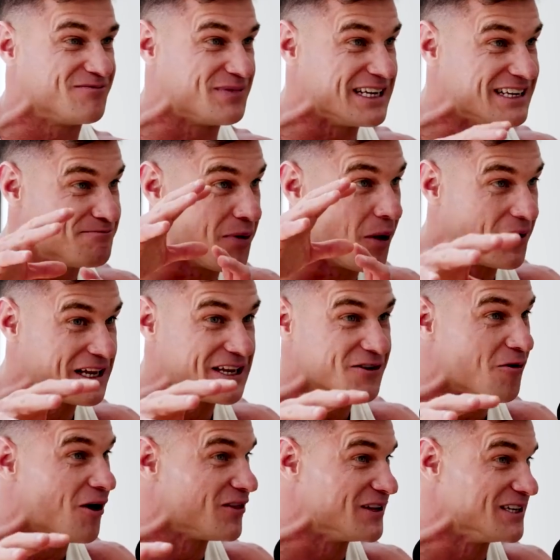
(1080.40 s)
be putting
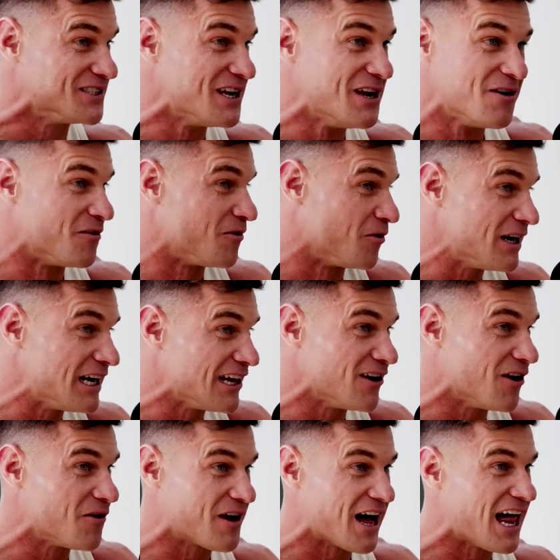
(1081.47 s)
you on these really
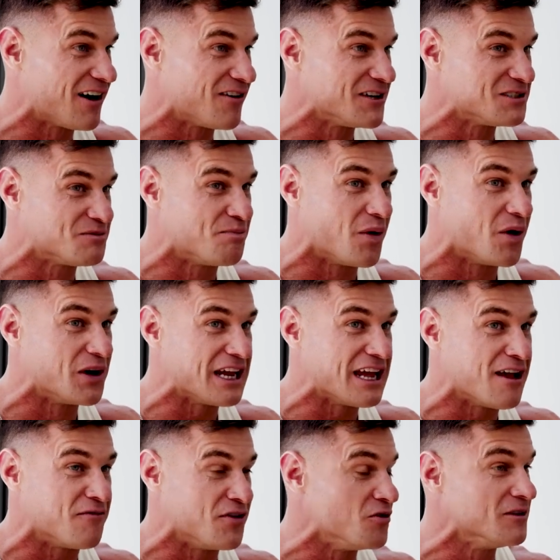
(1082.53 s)
low calories, but
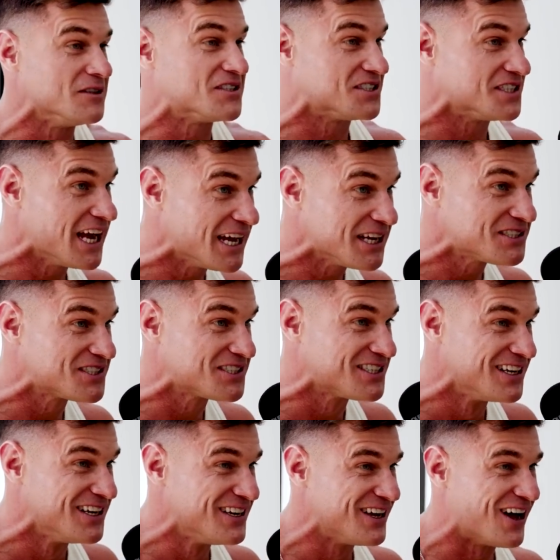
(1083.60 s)
if you insist
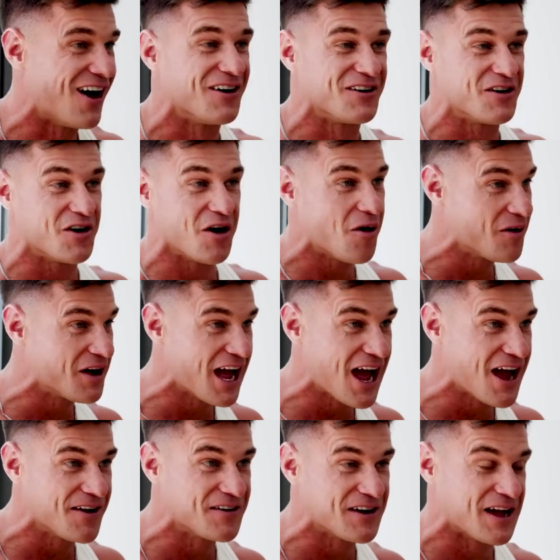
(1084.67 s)
on going
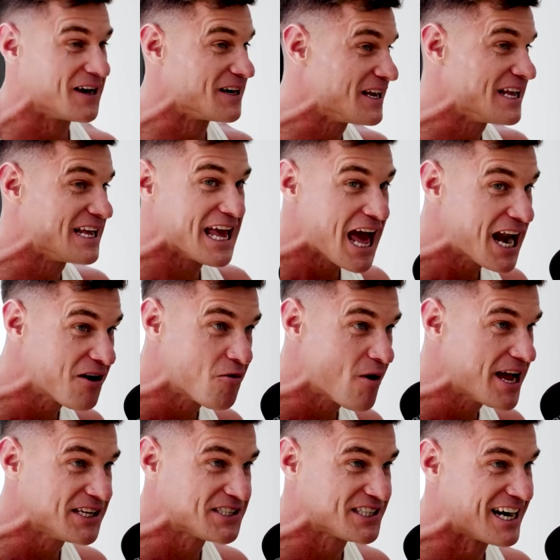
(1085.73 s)
out and getting
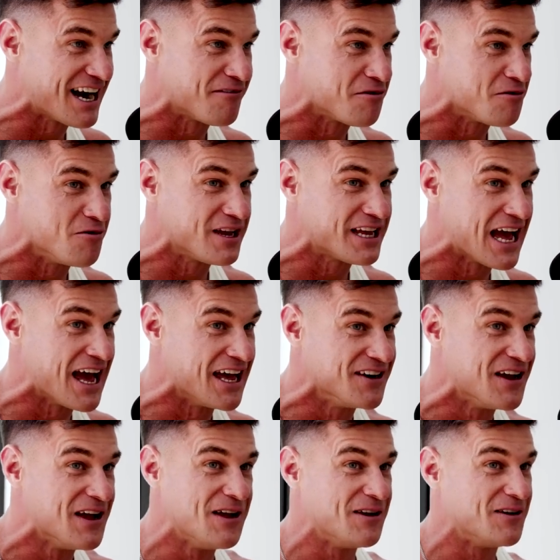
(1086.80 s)
wasted every weekend,
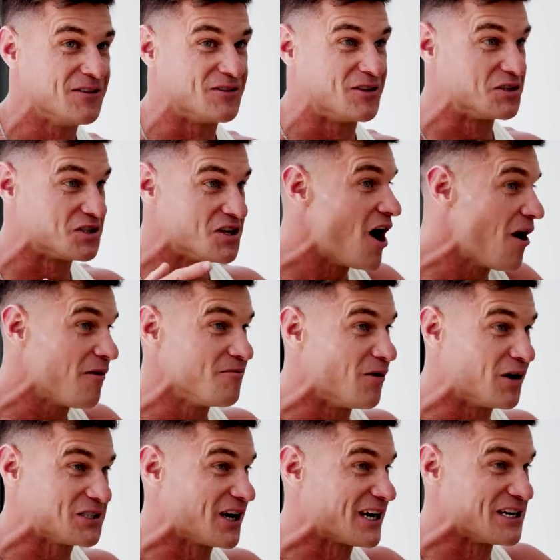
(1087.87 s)
there's not
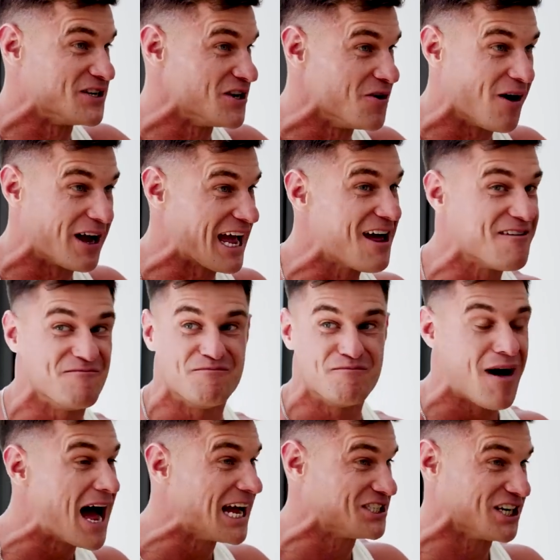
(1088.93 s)
much I can do. I can't
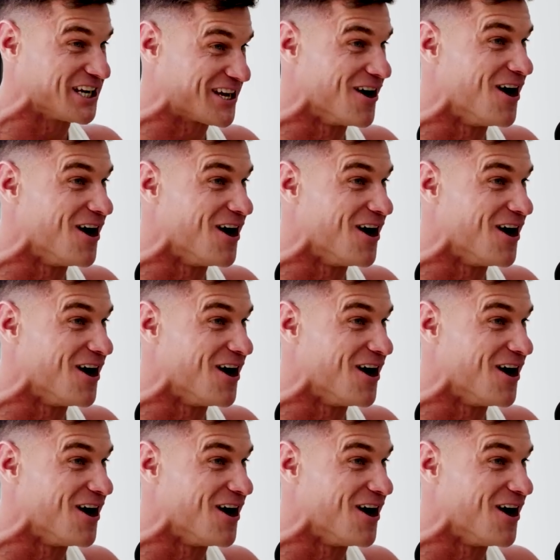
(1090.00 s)
magic